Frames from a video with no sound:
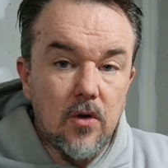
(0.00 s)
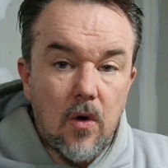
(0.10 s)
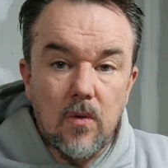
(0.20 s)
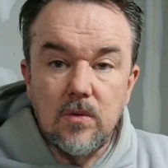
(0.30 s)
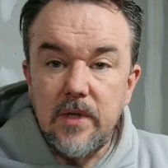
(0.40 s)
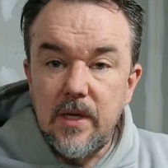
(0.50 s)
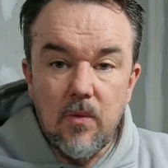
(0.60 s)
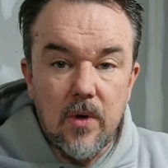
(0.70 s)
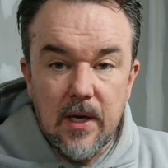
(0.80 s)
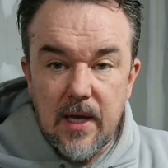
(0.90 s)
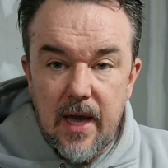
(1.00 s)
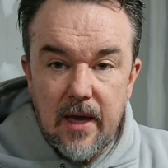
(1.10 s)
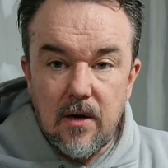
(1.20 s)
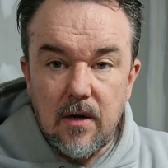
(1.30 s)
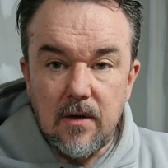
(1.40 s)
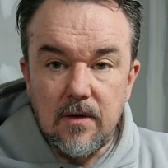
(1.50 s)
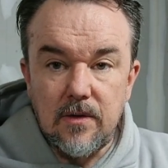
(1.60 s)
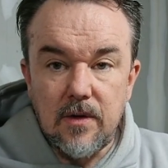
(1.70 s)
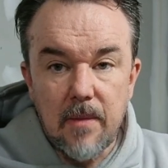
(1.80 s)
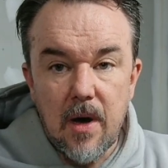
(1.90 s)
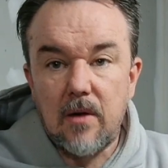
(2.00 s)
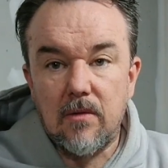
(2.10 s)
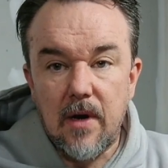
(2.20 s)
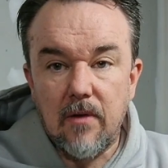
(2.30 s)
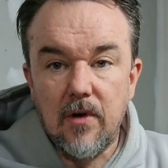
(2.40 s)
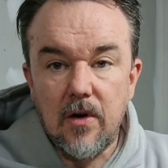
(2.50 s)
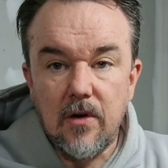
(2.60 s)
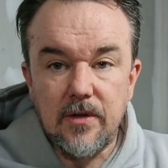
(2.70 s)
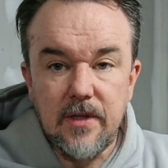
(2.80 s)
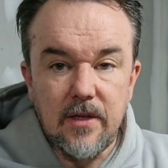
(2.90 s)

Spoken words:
only want to cater to model railroaders.